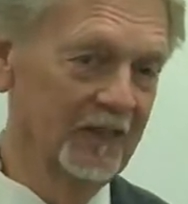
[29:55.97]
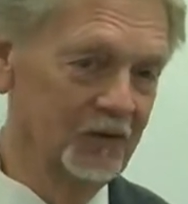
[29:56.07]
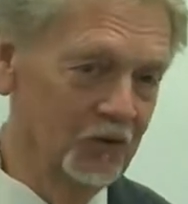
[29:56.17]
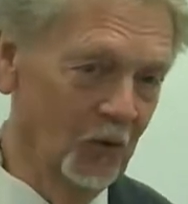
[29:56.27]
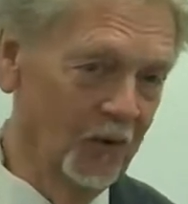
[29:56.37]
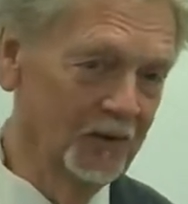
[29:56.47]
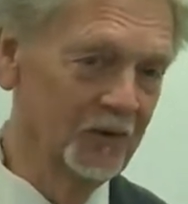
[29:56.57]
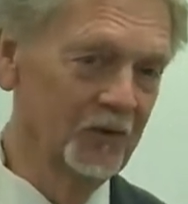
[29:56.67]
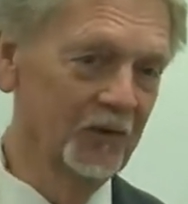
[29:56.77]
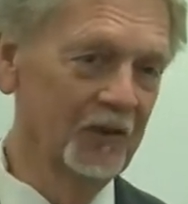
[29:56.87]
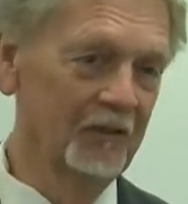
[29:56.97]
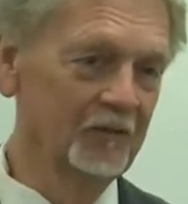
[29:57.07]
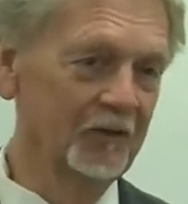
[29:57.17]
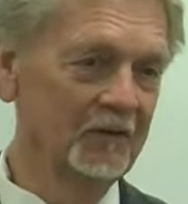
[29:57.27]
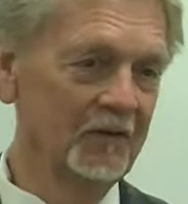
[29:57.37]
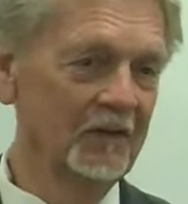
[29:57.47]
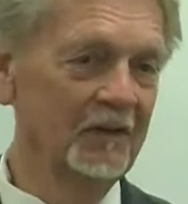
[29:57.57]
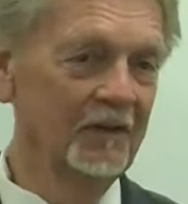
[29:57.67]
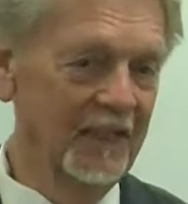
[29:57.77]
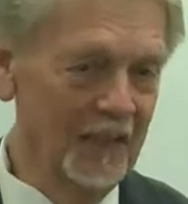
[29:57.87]
Okay. They joined to the covenant
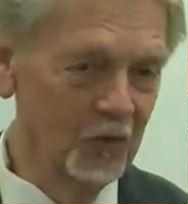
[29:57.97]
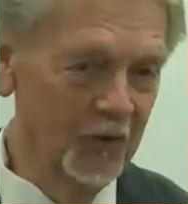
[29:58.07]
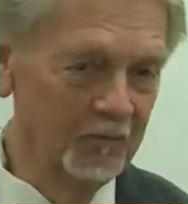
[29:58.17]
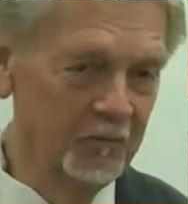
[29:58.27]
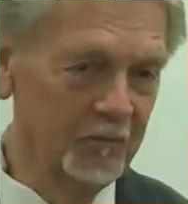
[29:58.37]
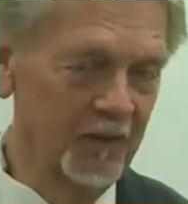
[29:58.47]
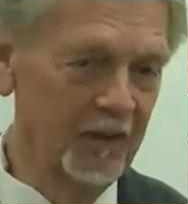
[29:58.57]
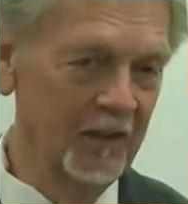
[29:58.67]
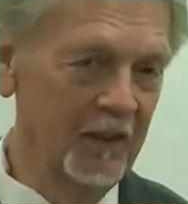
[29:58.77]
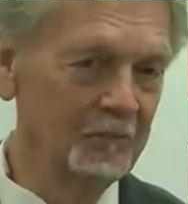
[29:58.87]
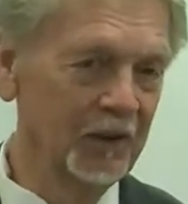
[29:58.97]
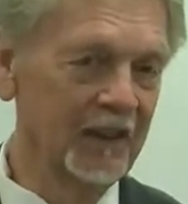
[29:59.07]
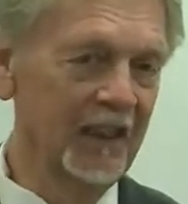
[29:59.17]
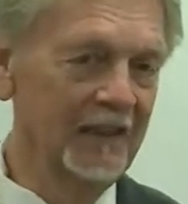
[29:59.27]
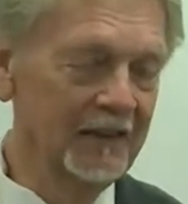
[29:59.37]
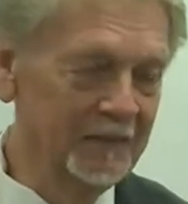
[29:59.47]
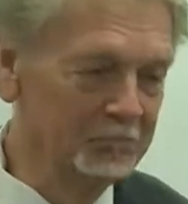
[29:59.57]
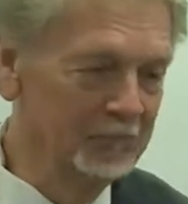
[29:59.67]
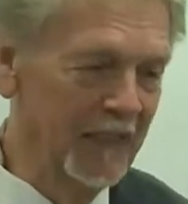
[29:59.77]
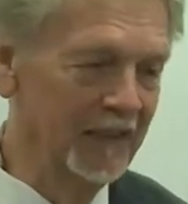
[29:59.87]
they were in, implicated
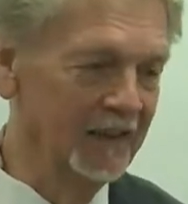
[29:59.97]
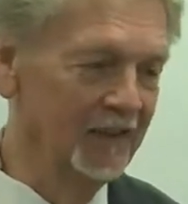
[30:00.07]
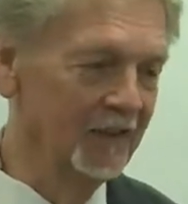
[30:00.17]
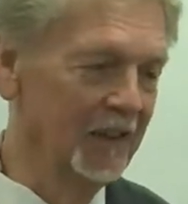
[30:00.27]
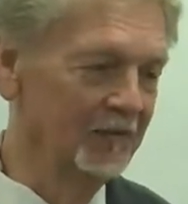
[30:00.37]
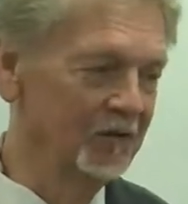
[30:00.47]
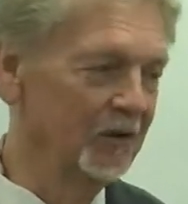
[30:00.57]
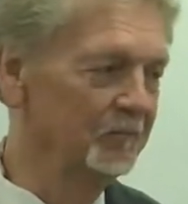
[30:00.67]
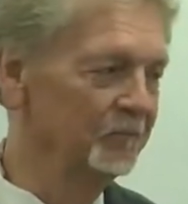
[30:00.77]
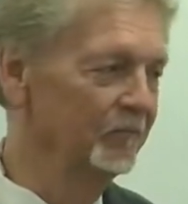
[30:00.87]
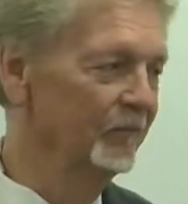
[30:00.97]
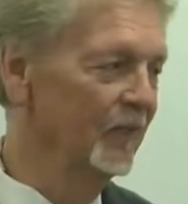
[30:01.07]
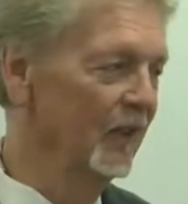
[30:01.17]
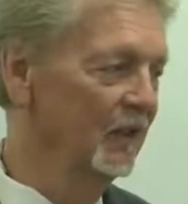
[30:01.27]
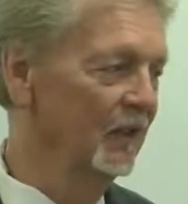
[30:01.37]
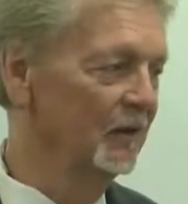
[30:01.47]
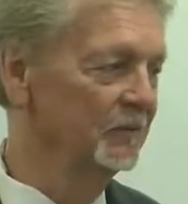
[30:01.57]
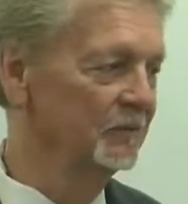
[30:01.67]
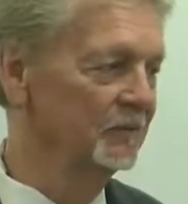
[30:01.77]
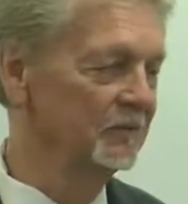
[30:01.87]
in making the covenant. Yeah,
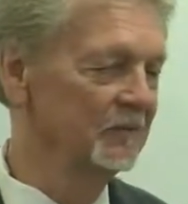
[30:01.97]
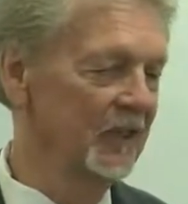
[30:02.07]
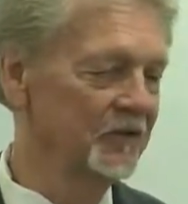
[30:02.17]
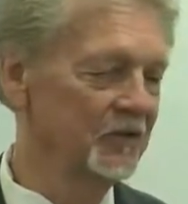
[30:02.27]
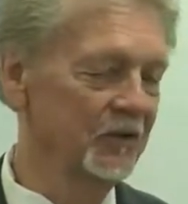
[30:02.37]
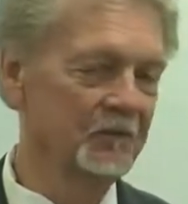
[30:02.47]
that's